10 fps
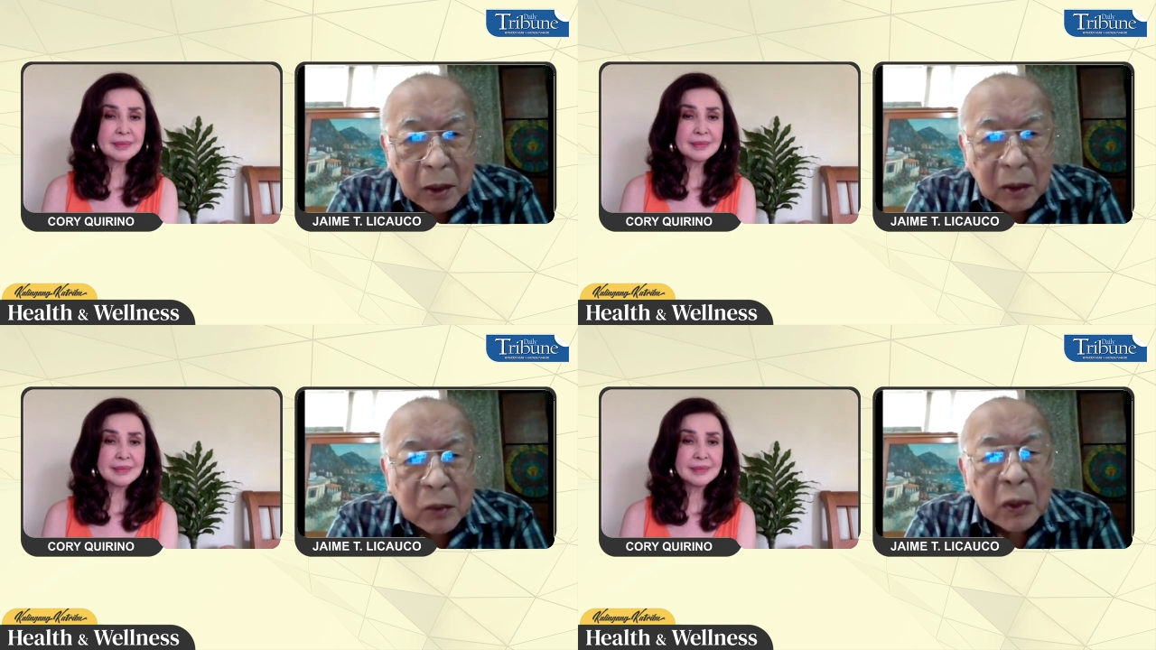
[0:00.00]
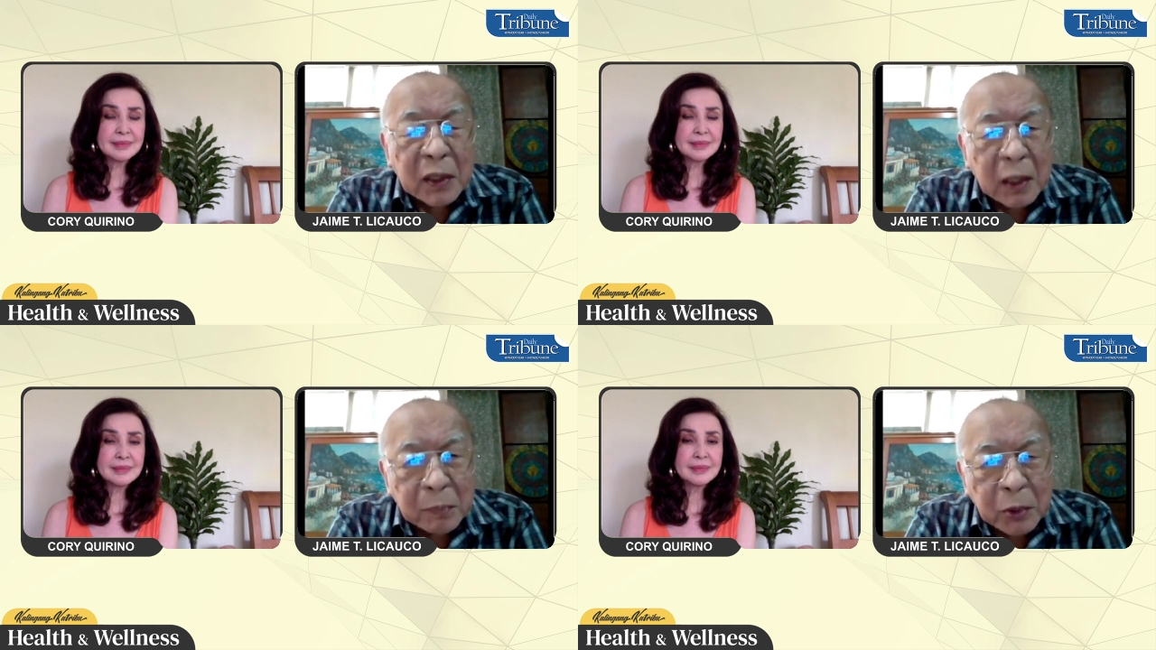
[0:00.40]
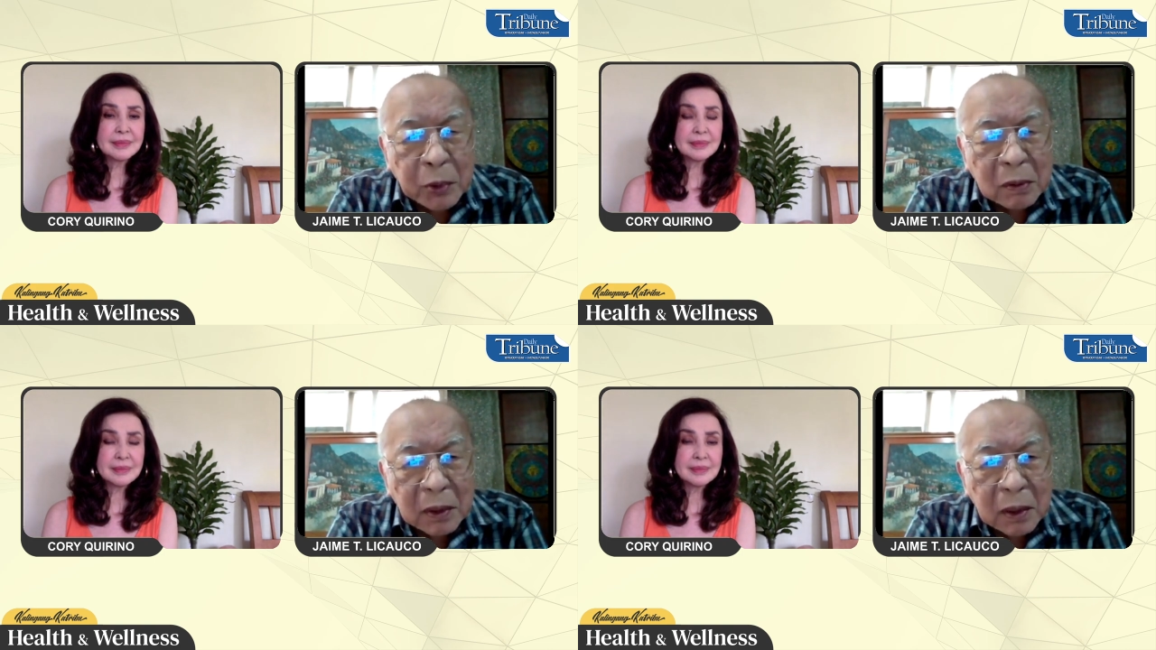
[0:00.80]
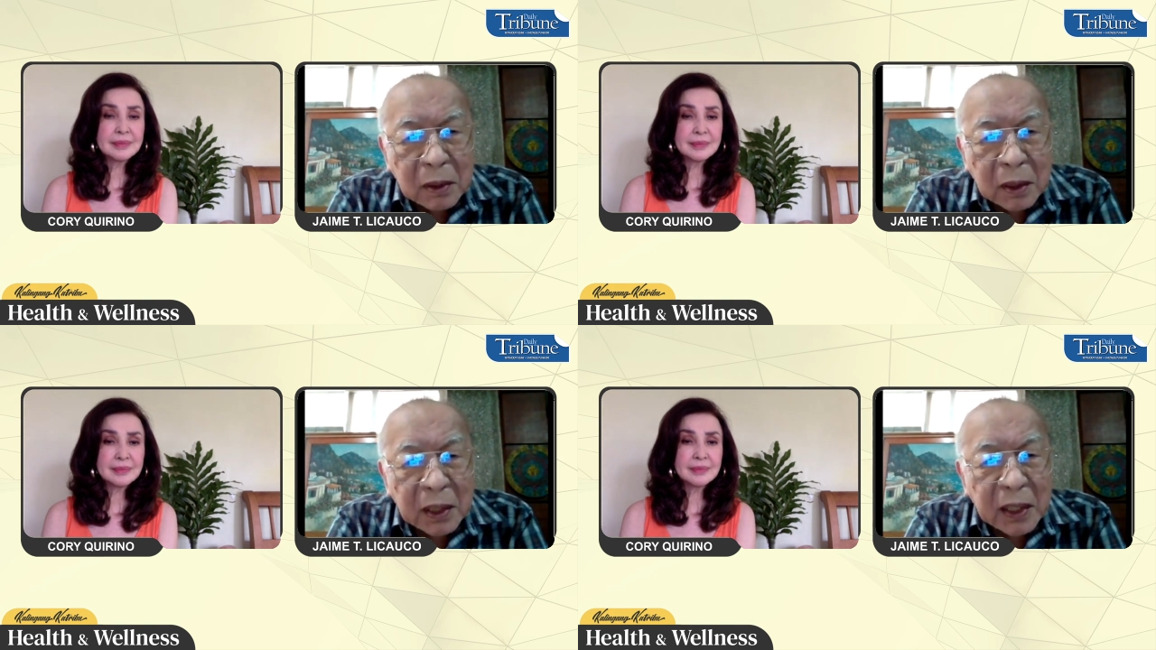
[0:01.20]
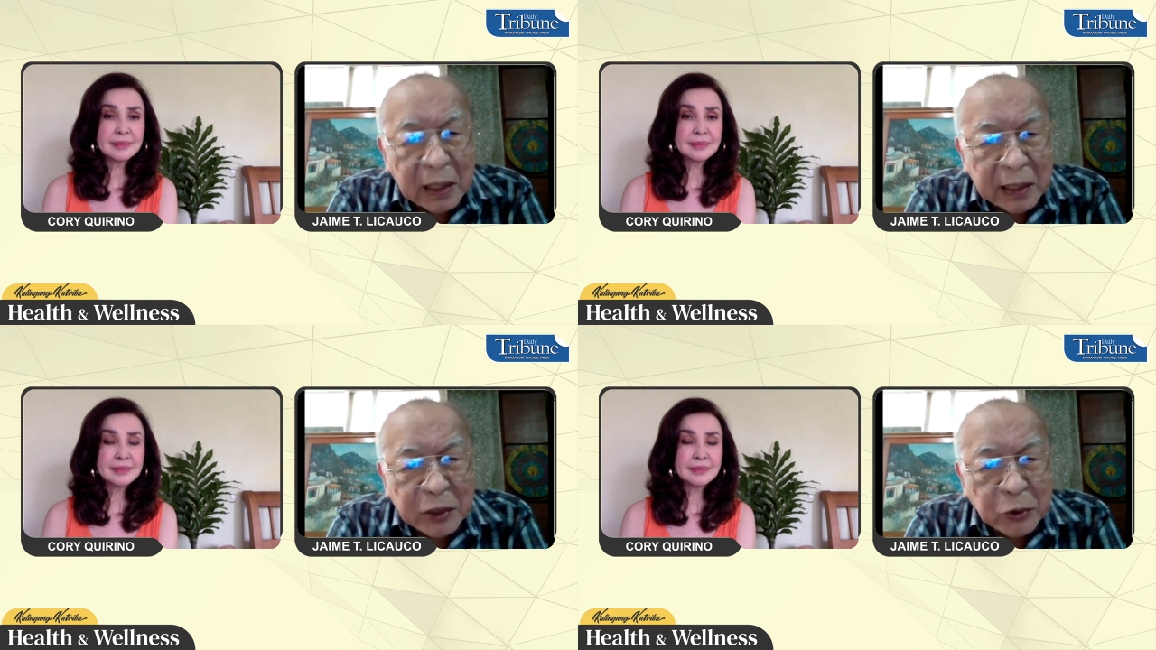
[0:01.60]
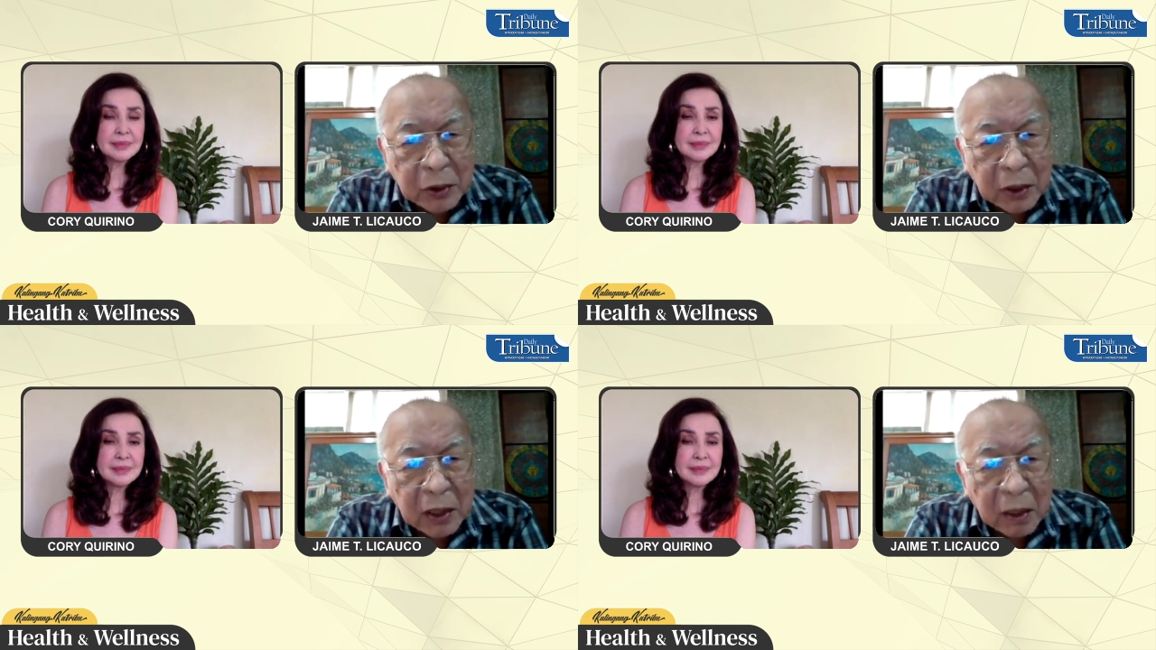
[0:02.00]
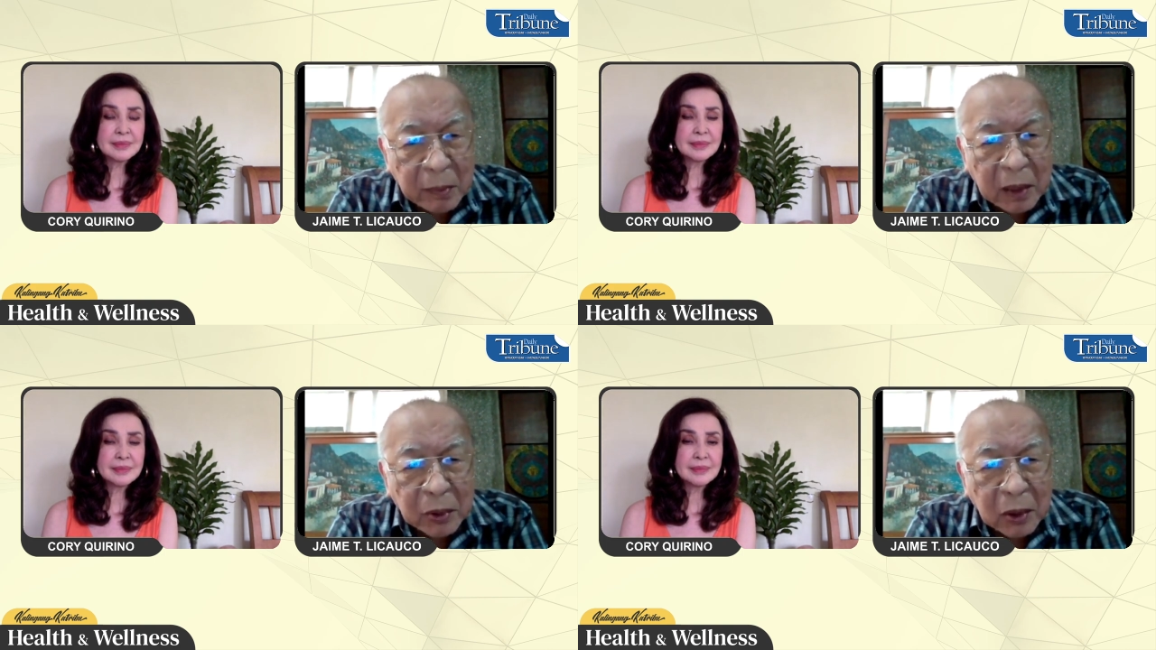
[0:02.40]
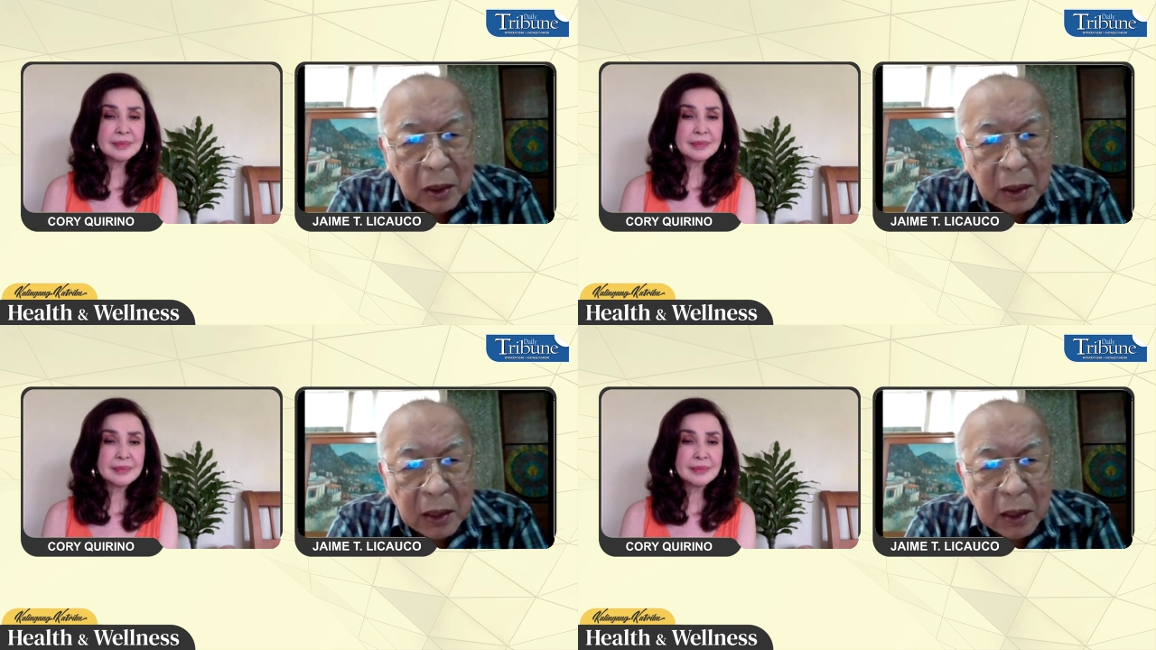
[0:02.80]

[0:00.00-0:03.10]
Speaker 1: or one can put reincarnation in the Bible,